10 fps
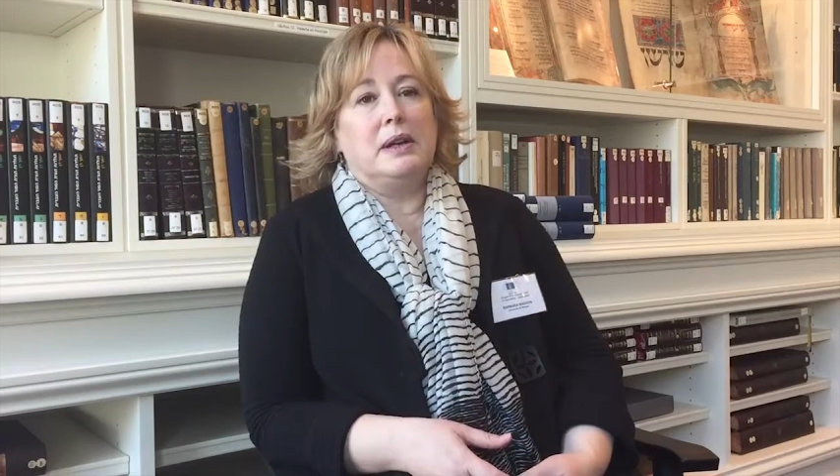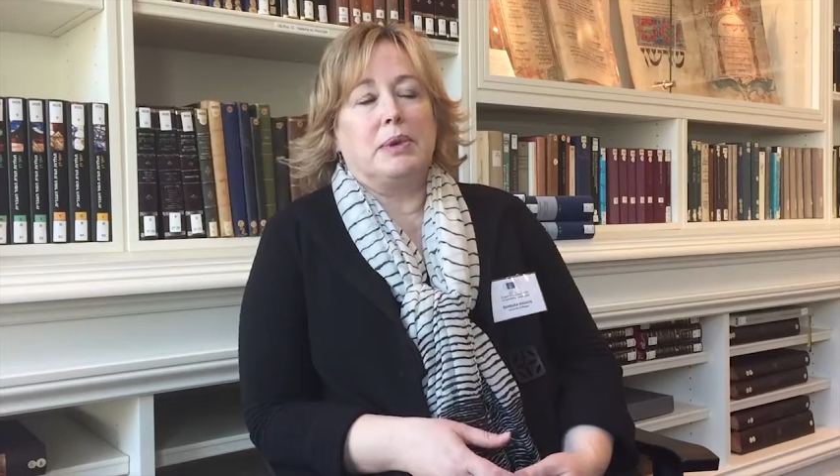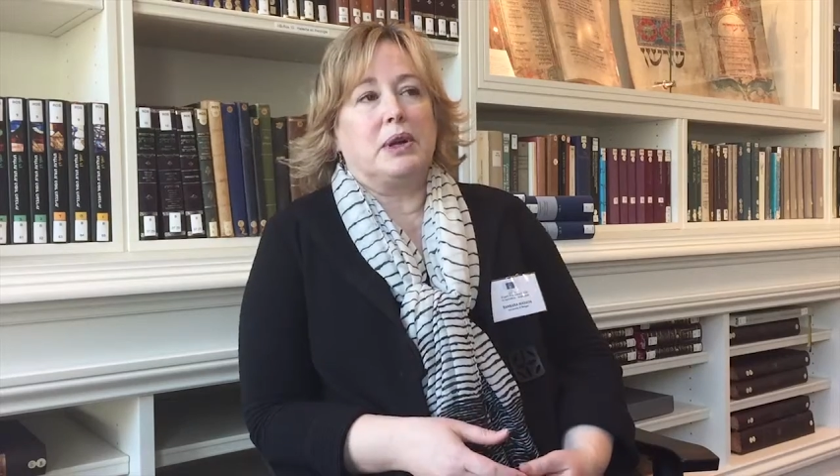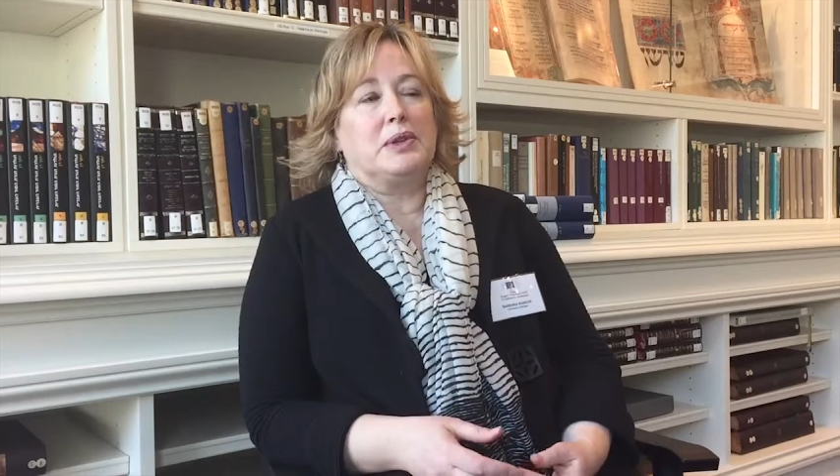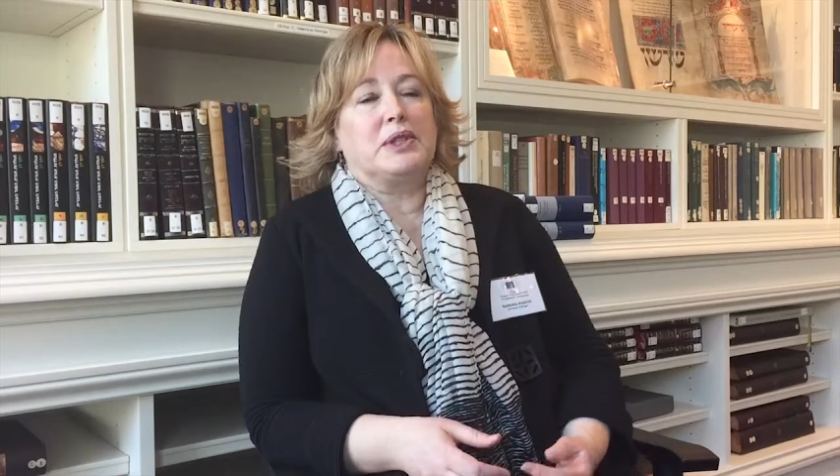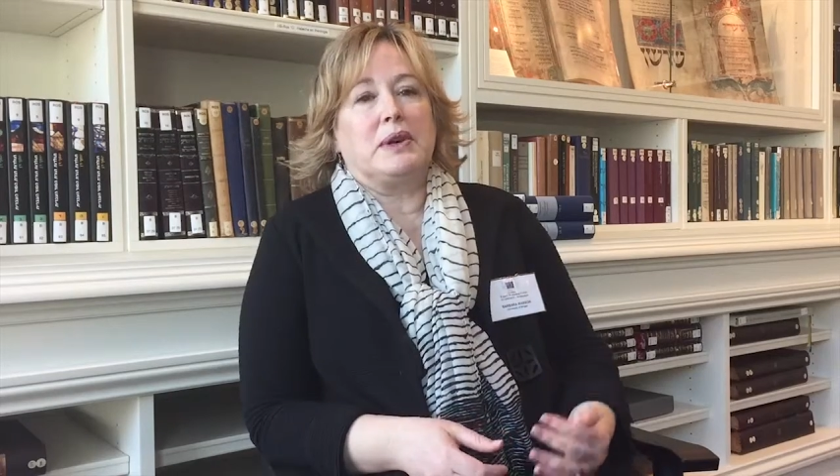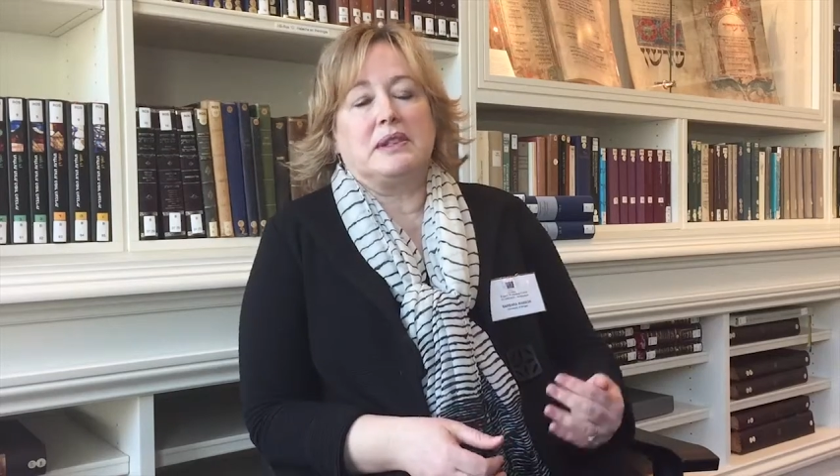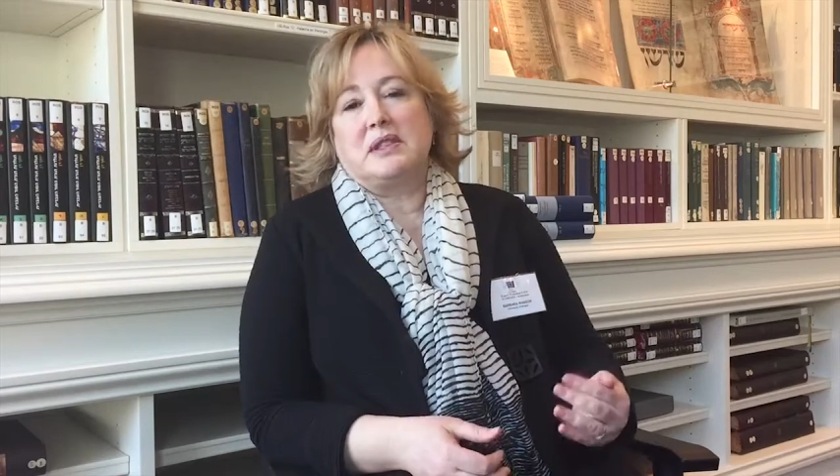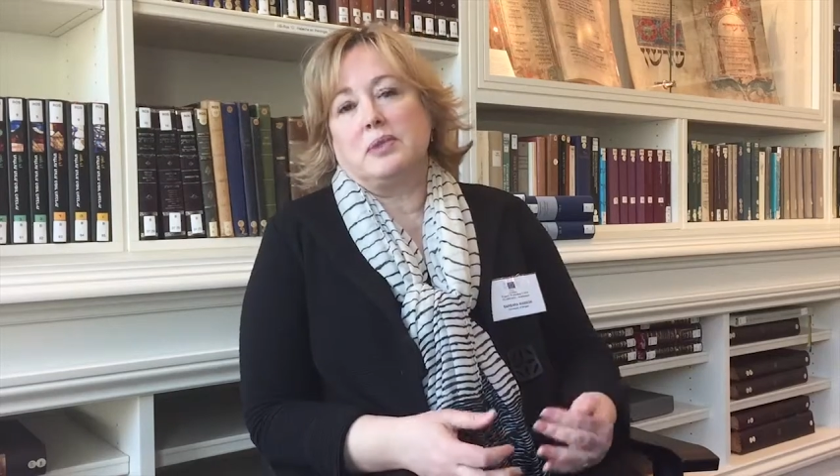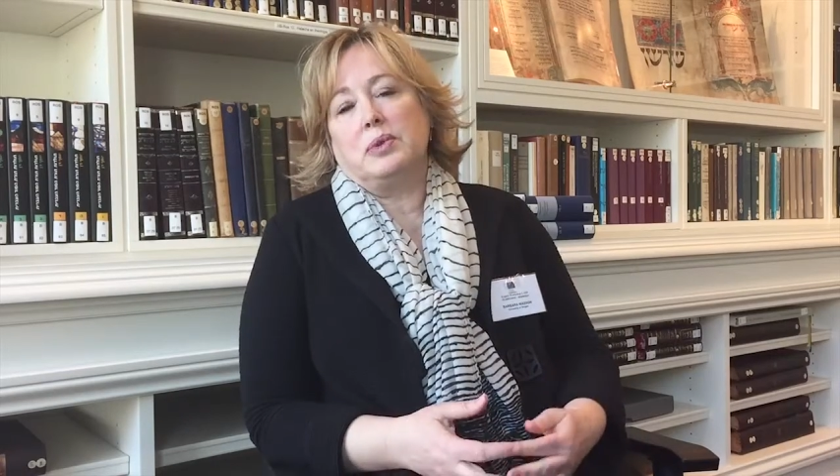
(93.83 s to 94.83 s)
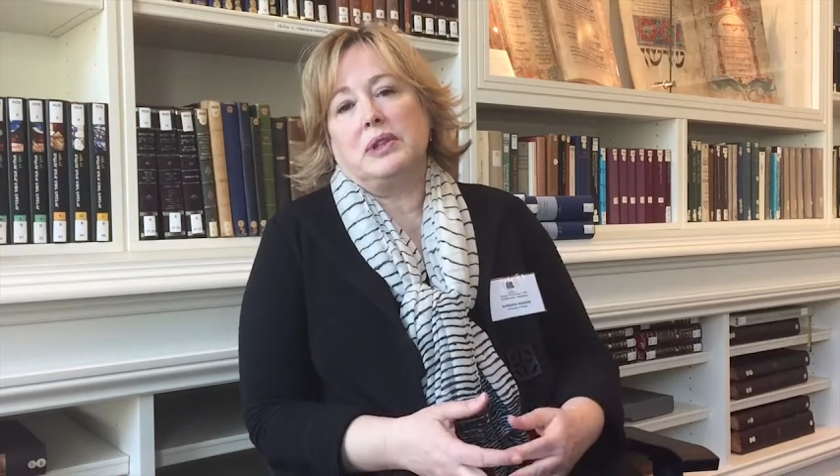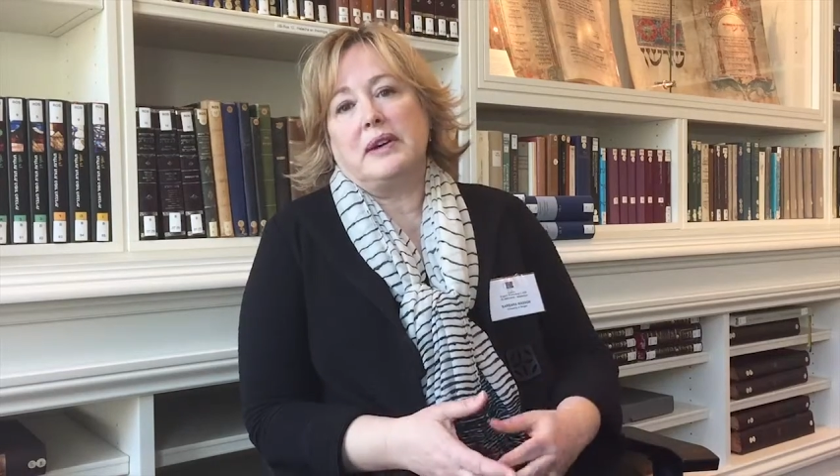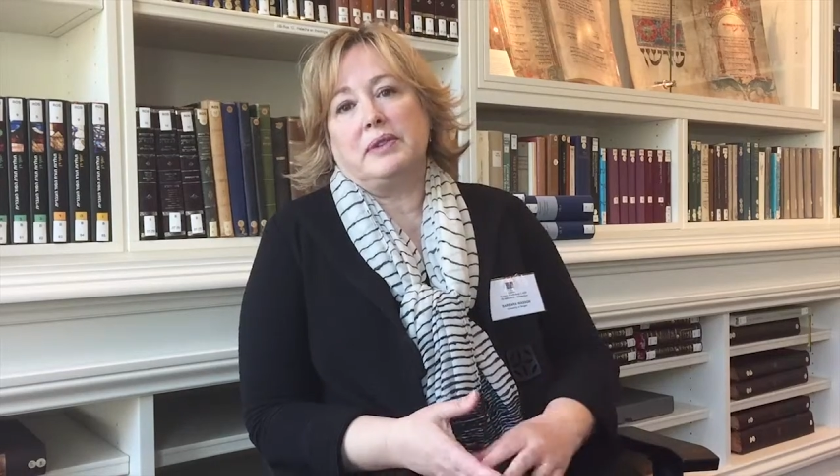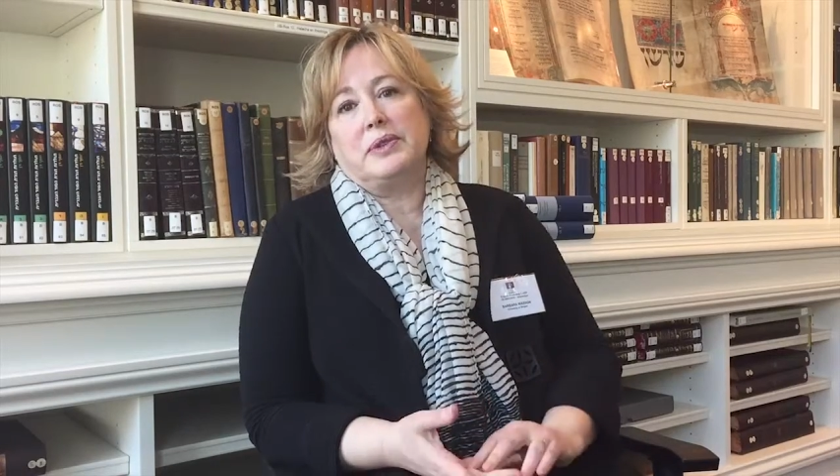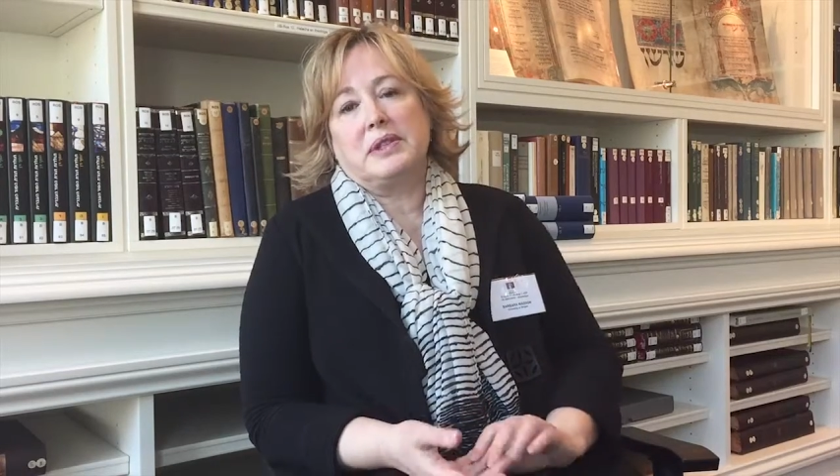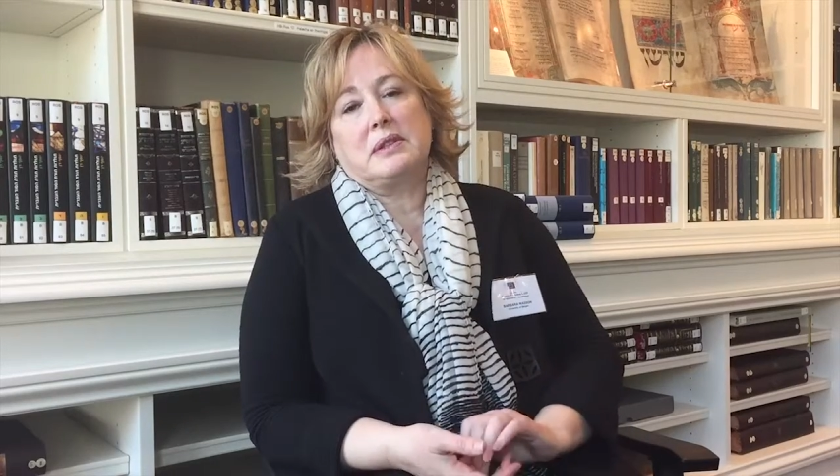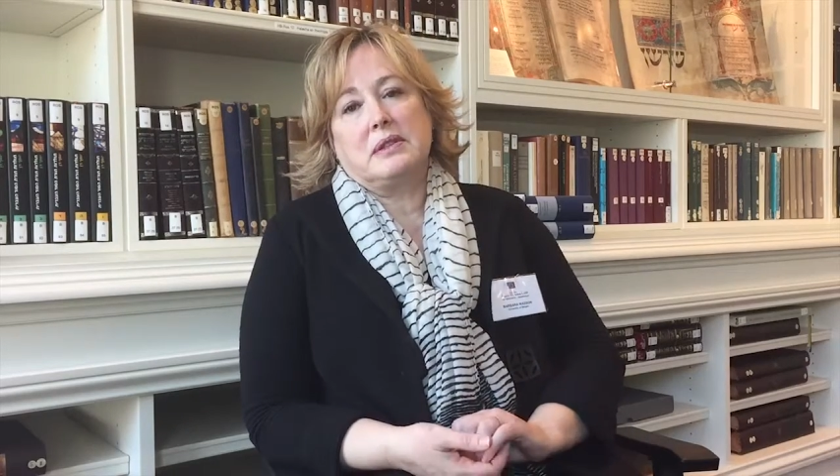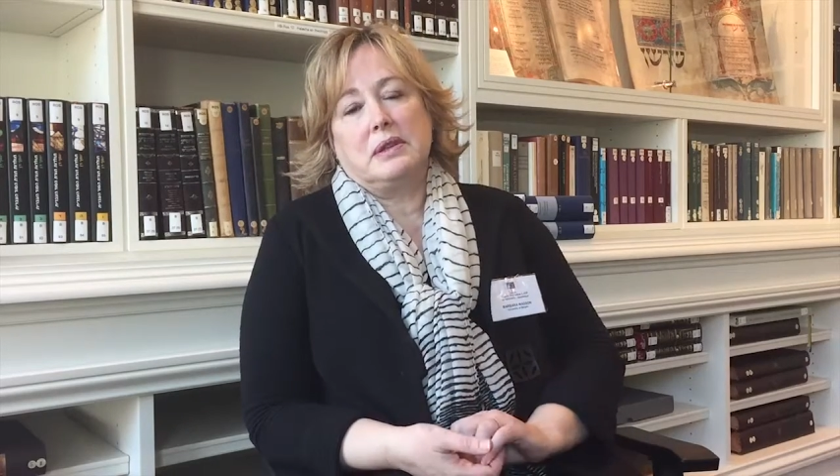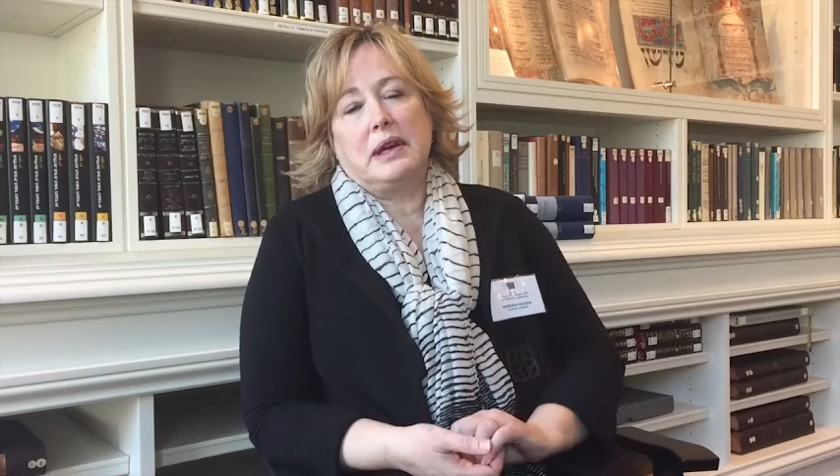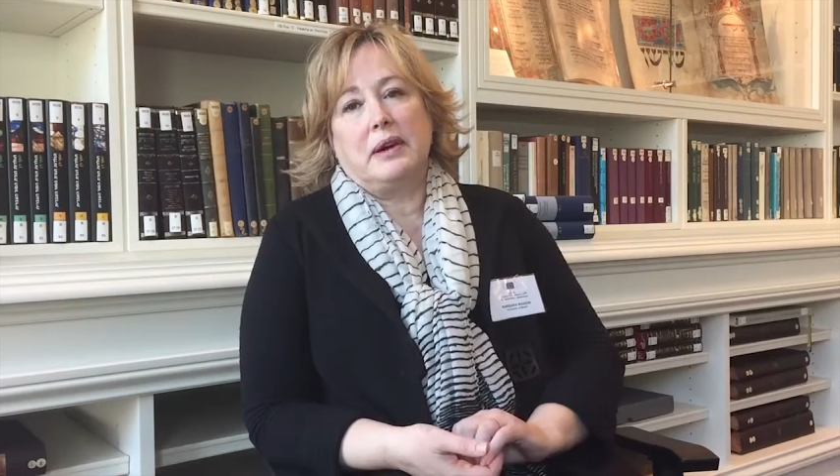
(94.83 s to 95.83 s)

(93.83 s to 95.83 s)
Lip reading: But also at school levels,